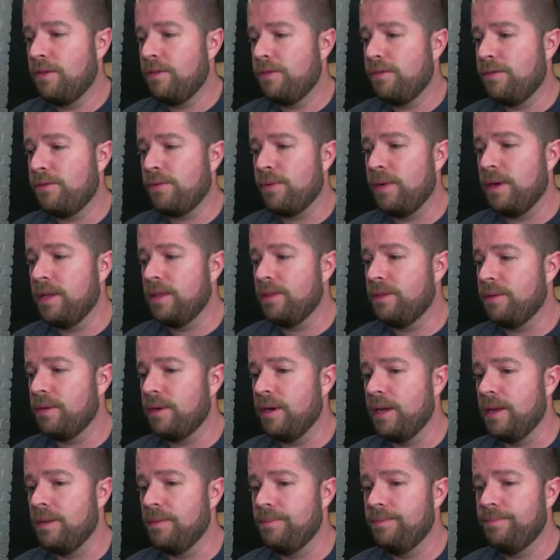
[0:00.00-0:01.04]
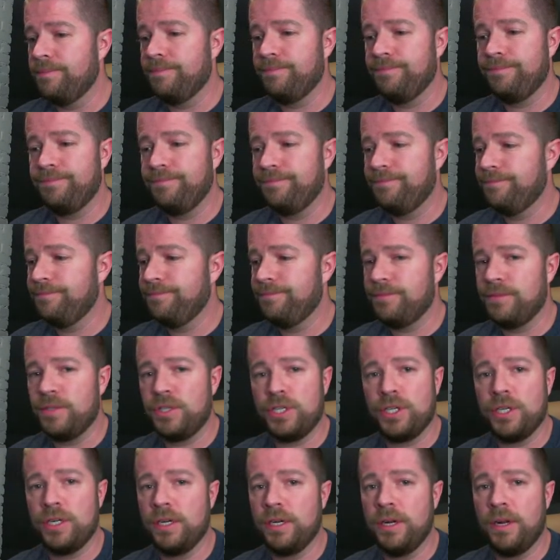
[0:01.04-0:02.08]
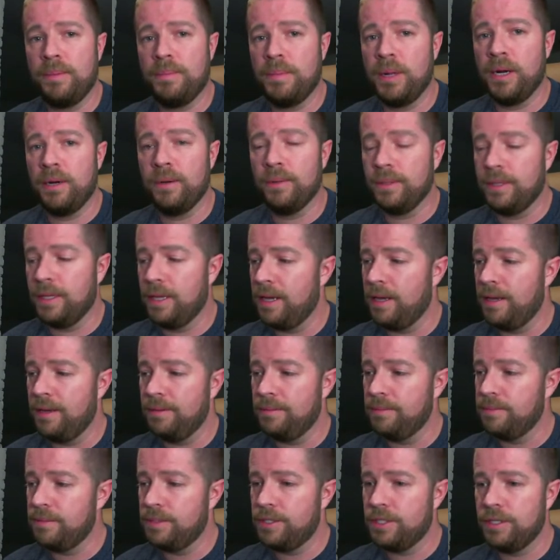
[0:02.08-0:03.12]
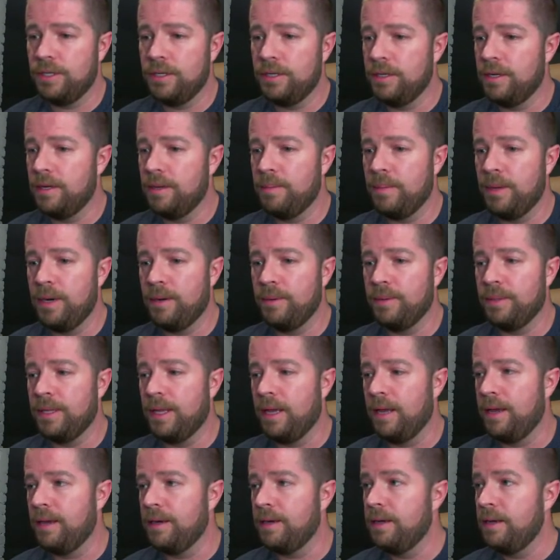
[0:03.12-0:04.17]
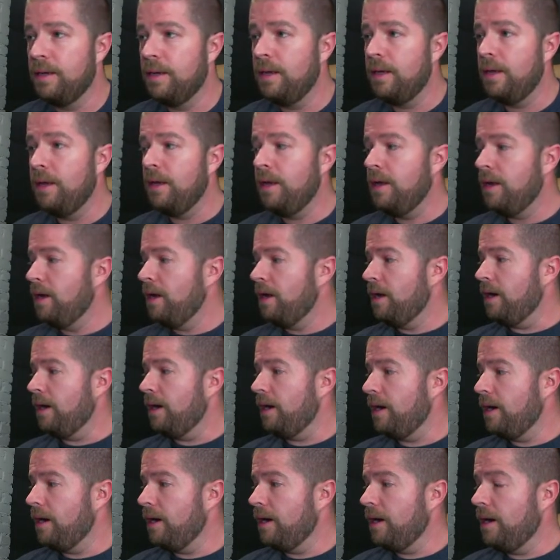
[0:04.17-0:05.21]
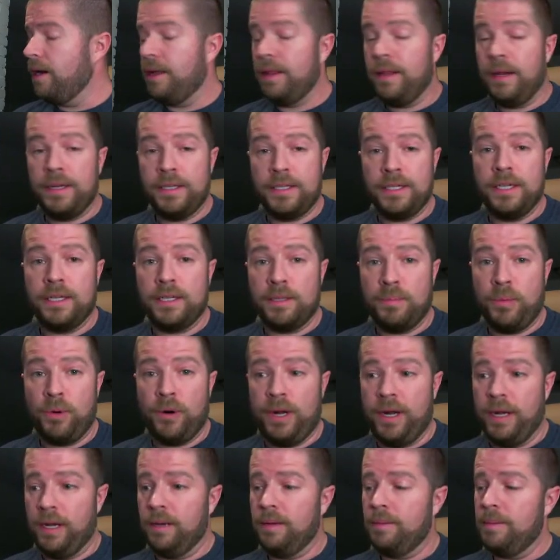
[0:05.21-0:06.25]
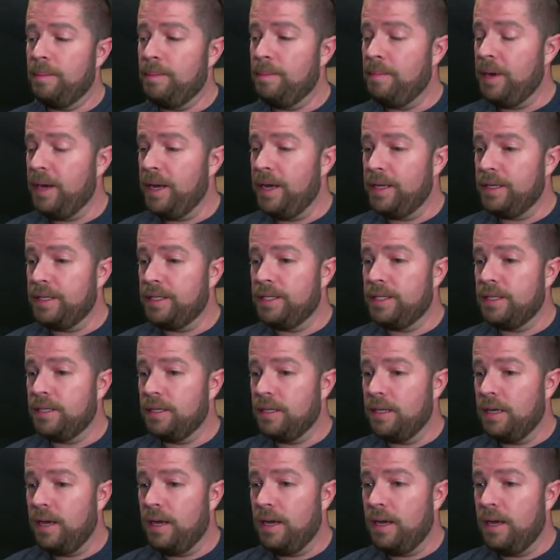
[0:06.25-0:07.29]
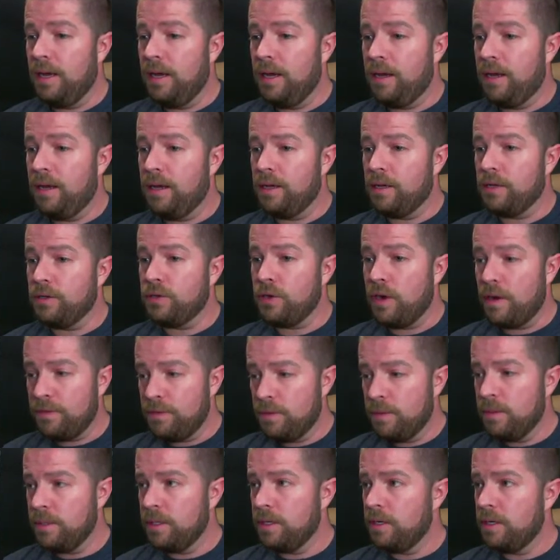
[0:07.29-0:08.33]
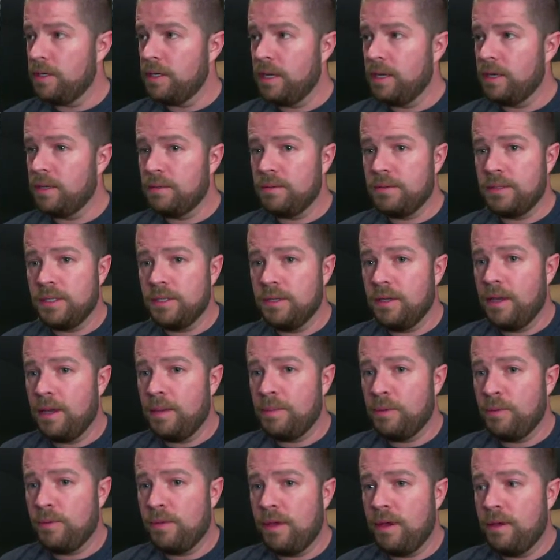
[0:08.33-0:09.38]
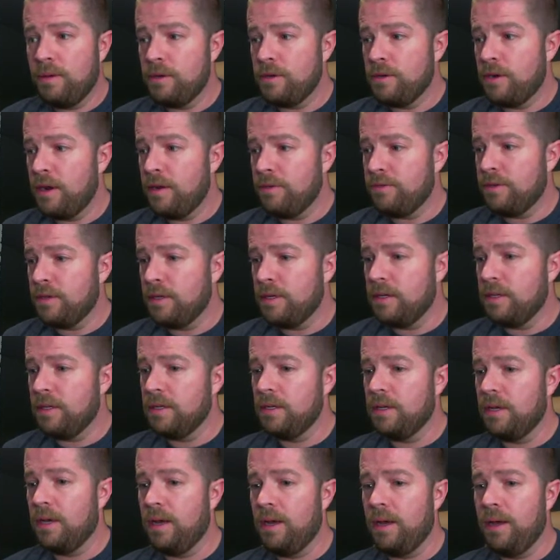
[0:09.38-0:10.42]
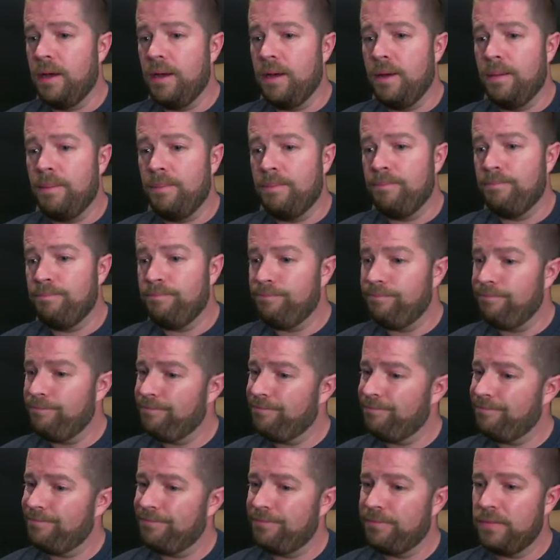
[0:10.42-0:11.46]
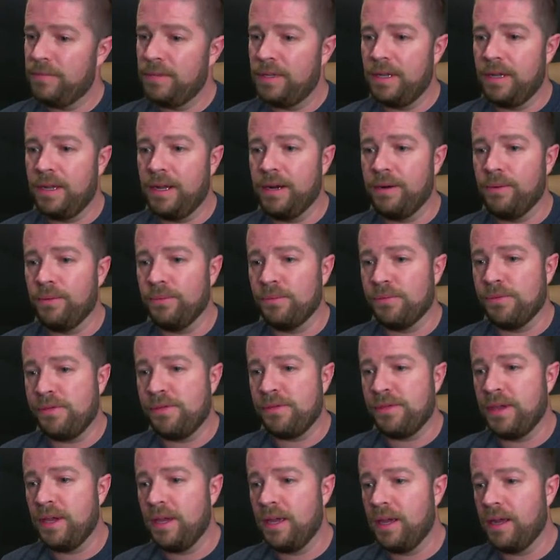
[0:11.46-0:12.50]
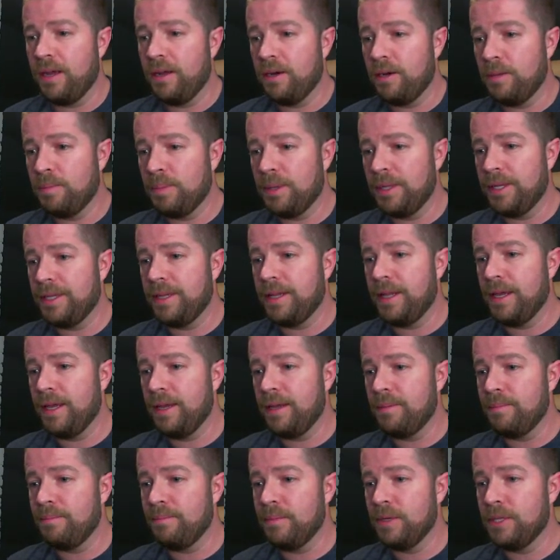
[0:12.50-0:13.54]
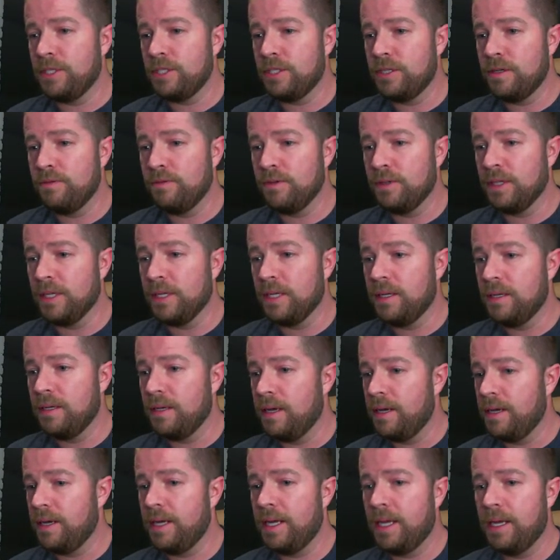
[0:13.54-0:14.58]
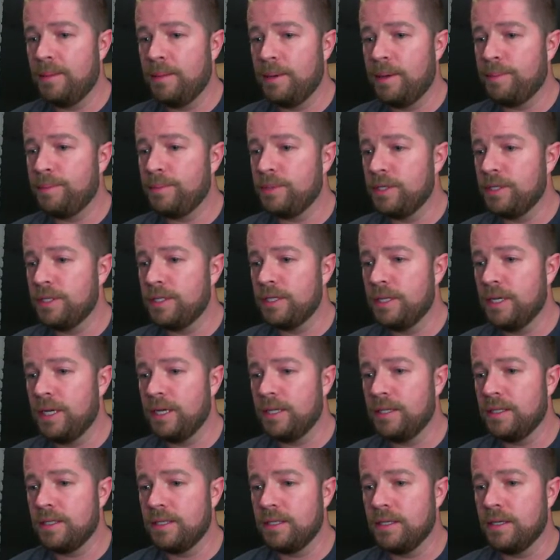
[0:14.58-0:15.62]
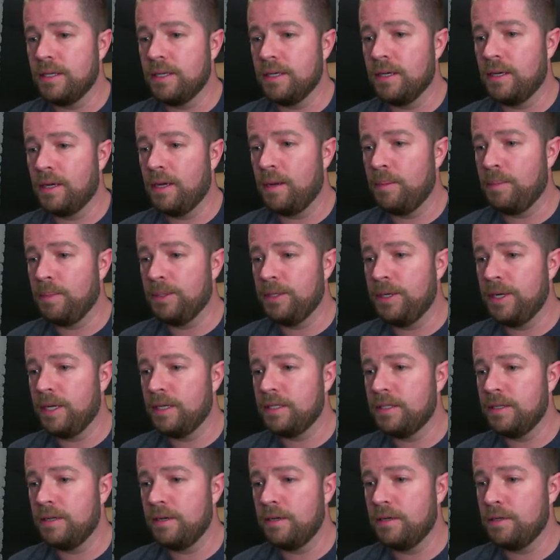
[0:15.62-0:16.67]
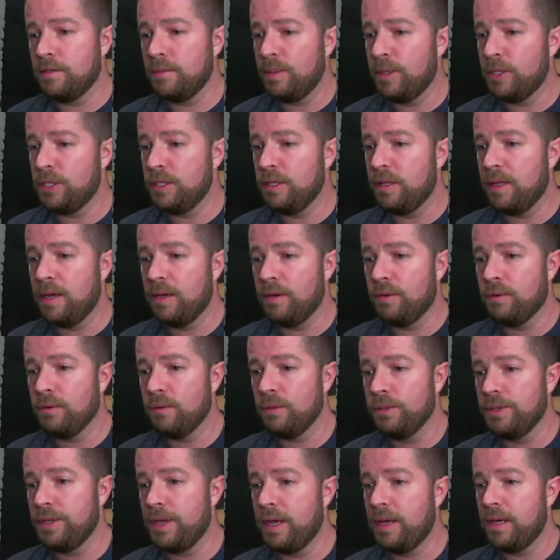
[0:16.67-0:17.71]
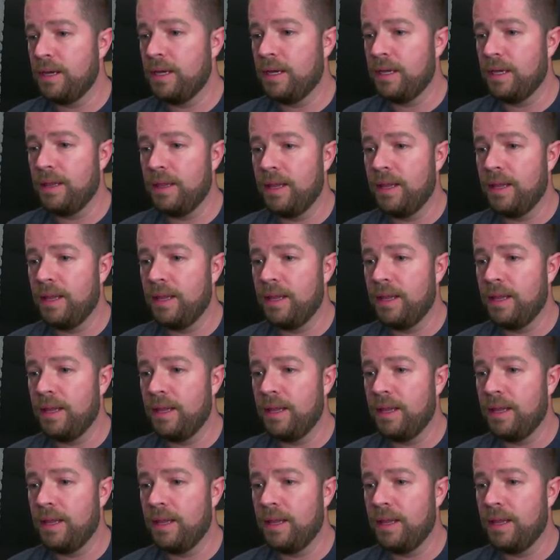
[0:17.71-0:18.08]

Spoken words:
3-3. Should have done better with that. That is disappointing. But drafted a really good deck. Still happy with how I drafted. I don't think I could have played that much differently. I came up just against a couple of decks there, especially that Gruul deck and